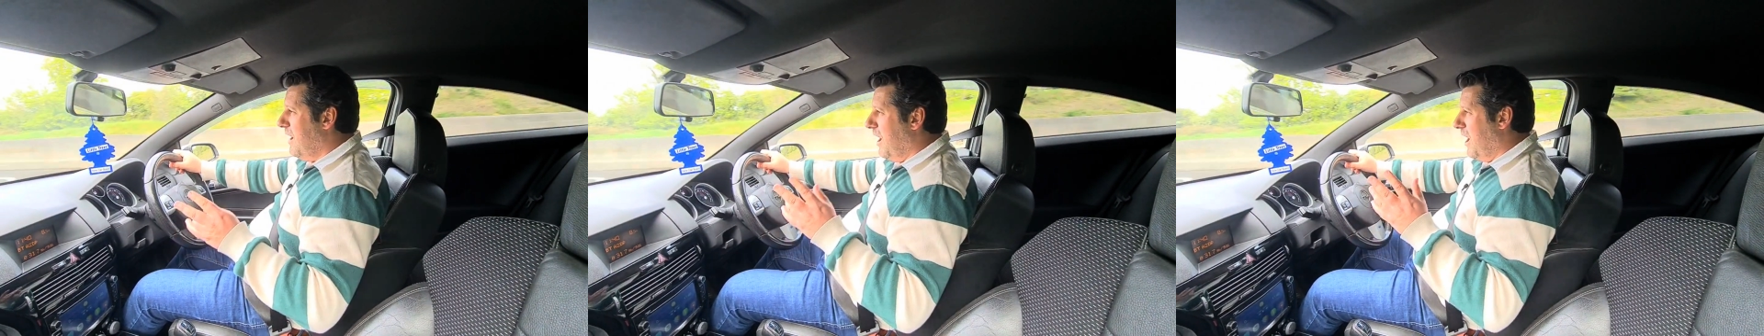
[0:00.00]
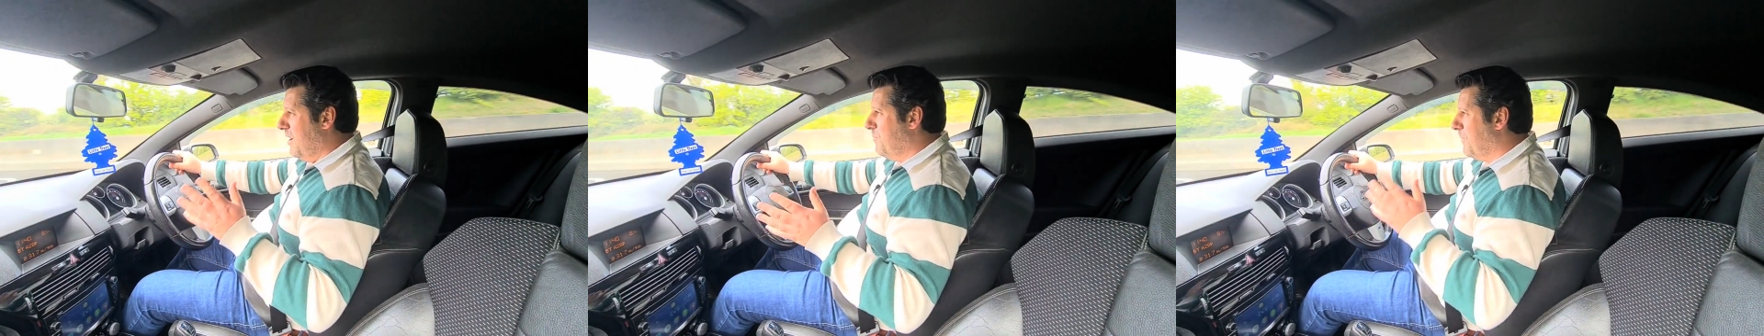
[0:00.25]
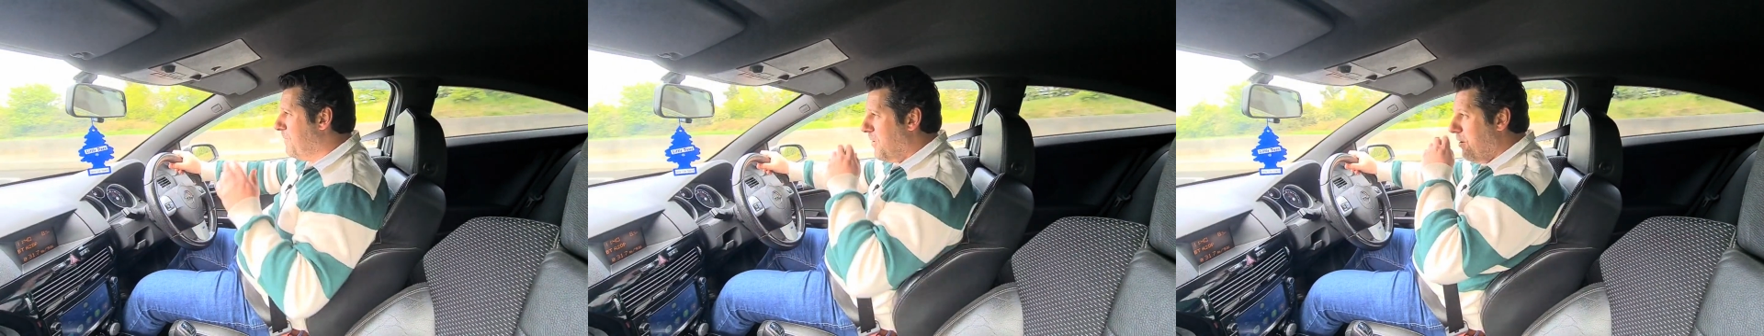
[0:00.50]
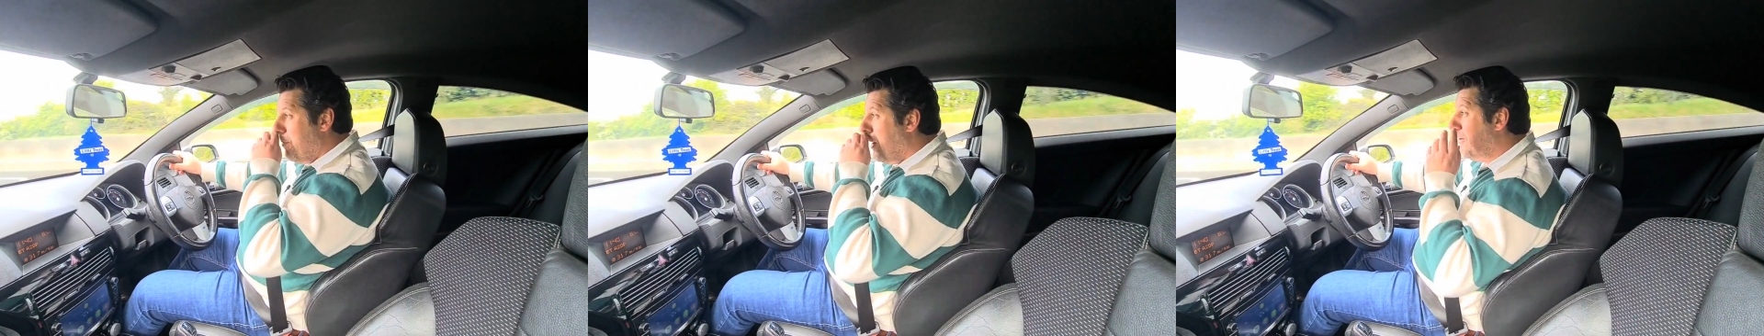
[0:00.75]
I
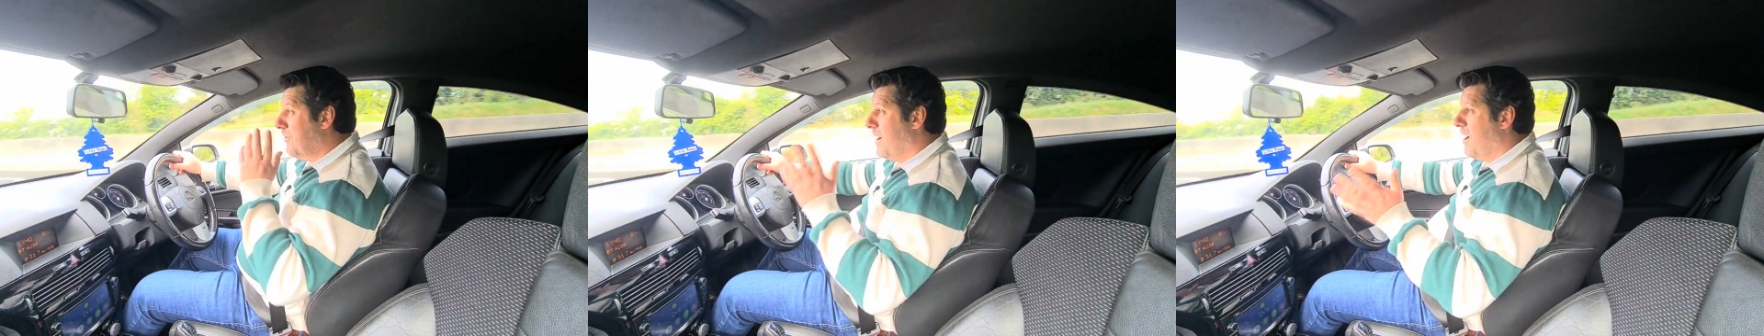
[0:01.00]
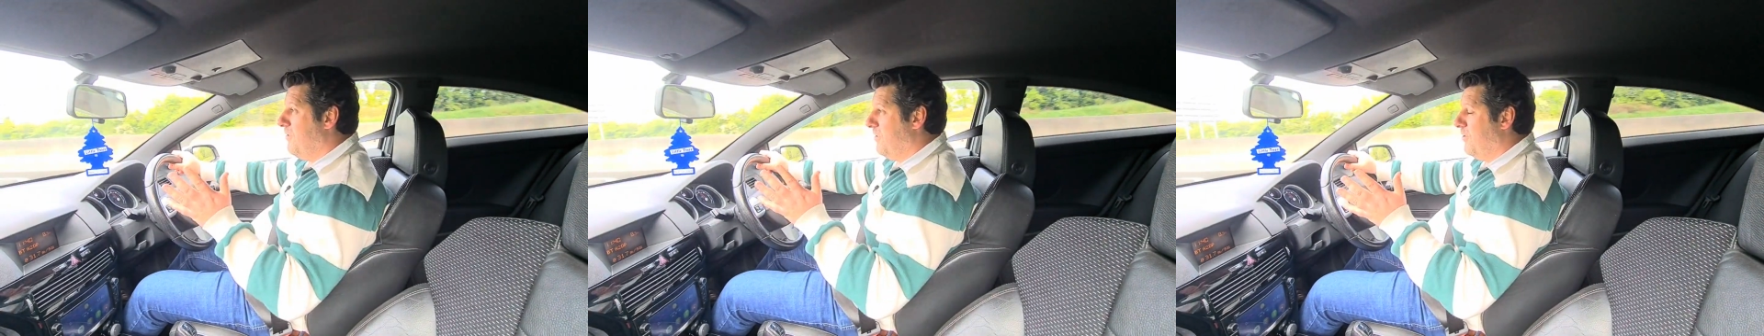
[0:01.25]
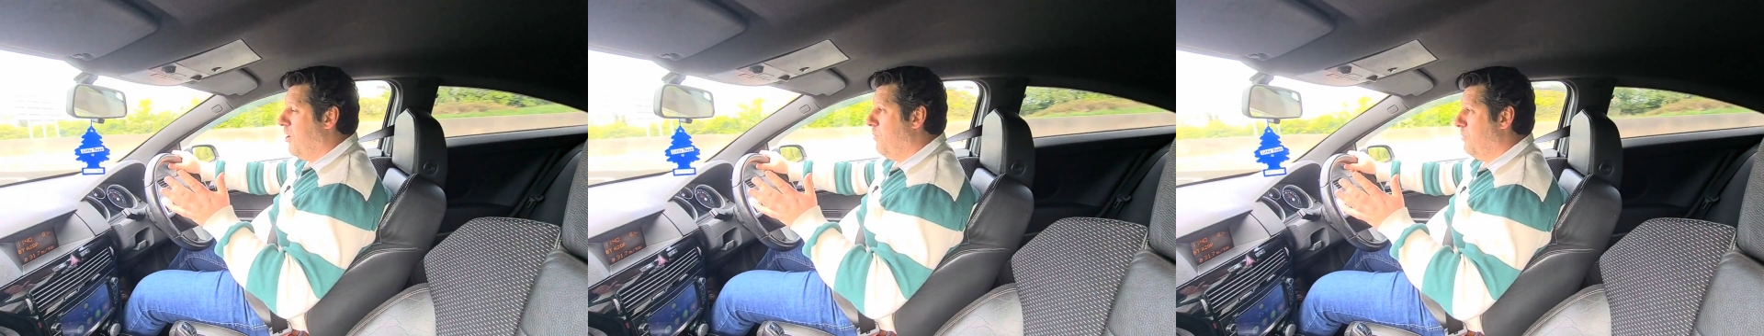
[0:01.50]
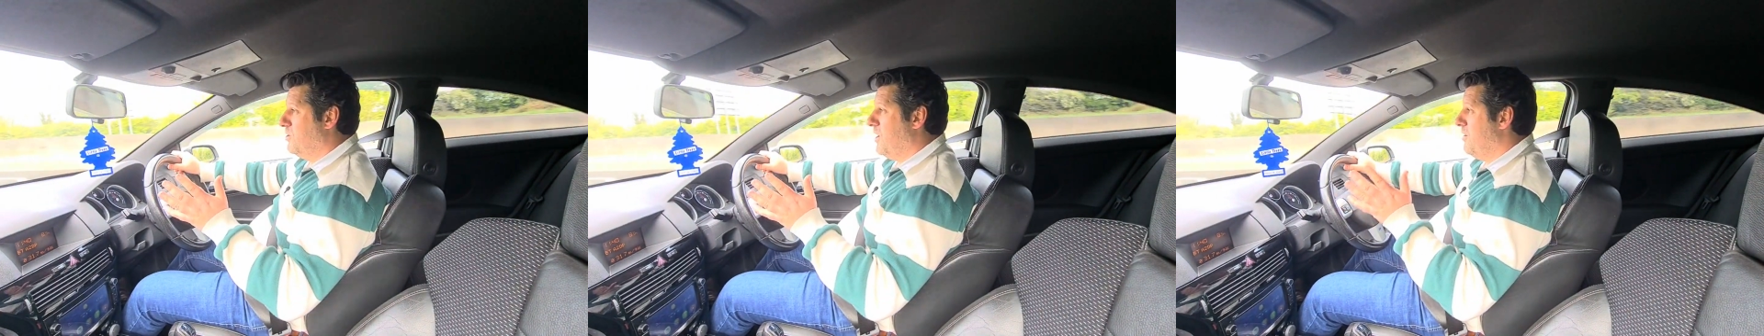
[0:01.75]
prefer in a modern car the
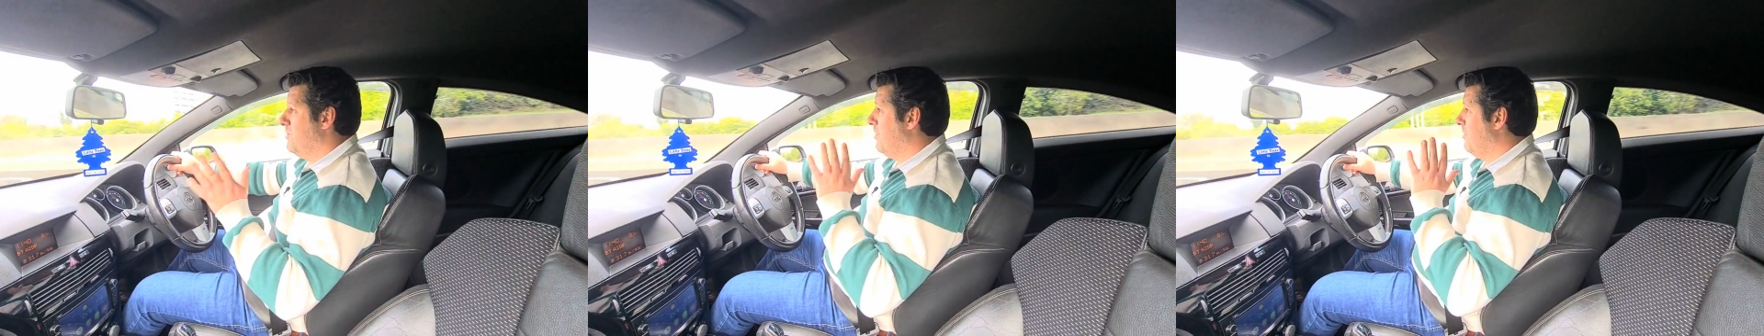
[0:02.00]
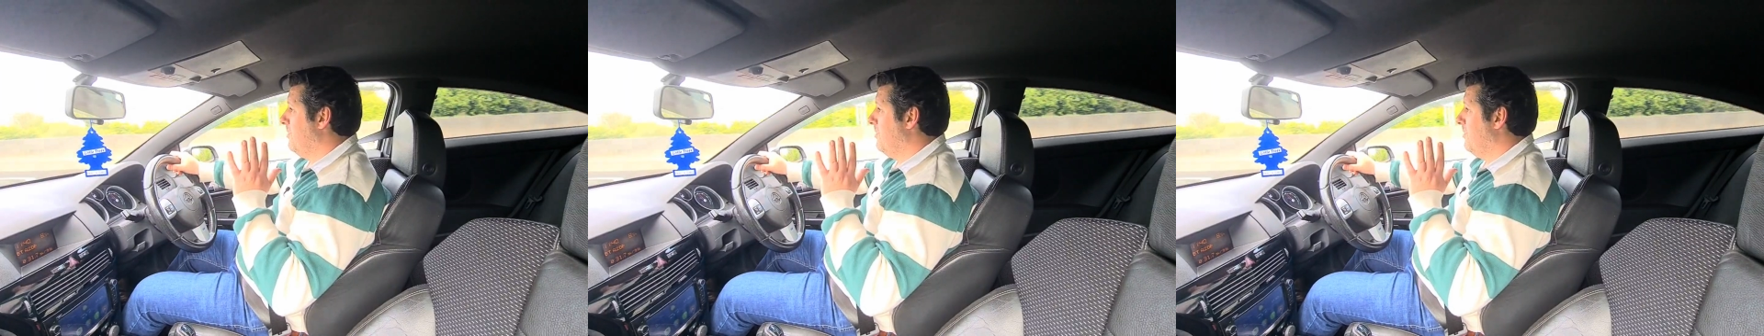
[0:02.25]
turbocharger,